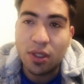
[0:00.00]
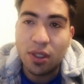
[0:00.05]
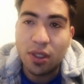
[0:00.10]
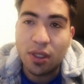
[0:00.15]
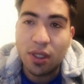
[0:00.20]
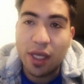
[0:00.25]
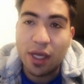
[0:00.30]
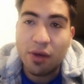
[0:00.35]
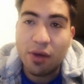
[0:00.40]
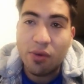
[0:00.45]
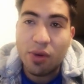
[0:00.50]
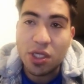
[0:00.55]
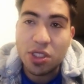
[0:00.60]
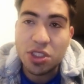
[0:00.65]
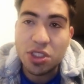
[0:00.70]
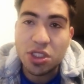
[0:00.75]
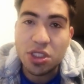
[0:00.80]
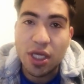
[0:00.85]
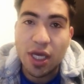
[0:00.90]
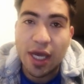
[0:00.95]

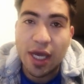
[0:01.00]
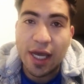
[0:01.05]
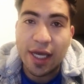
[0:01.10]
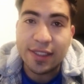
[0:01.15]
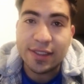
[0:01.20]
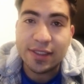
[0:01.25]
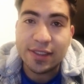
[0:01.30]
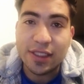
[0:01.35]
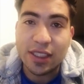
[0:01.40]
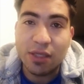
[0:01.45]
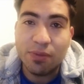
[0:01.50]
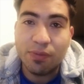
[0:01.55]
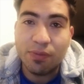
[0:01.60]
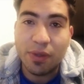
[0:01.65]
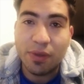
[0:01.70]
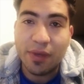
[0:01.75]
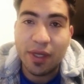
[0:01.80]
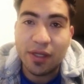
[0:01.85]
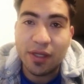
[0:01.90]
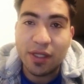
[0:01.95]
language as
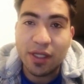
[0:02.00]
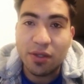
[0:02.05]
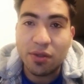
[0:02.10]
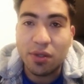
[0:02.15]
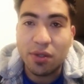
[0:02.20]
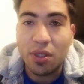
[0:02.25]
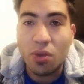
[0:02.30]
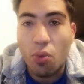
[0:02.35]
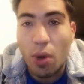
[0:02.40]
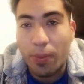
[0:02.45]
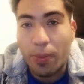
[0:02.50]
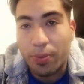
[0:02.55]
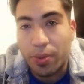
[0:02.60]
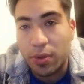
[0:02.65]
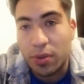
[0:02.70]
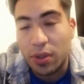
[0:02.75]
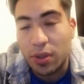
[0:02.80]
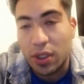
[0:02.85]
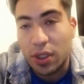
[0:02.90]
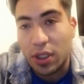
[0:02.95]
implemented on the web.
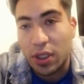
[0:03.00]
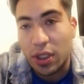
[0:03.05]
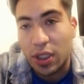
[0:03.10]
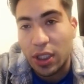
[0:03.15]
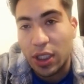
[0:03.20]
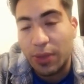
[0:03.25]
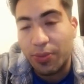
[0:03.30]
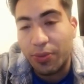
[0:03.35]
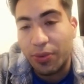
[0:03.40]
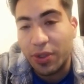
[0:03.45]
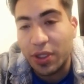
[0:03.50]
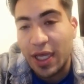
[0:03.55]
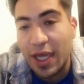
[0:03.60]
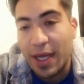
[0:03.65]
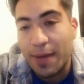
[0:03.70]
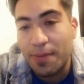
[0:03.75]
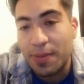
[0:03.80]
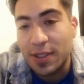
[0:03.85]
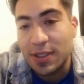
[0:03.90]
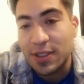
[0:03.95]

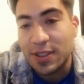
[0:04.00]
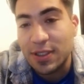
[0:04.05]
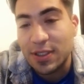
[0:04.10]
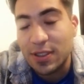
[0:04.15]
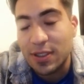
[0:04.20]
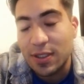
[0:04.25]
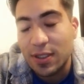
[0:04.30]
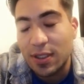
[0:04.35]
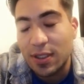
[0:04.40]
Hypertext,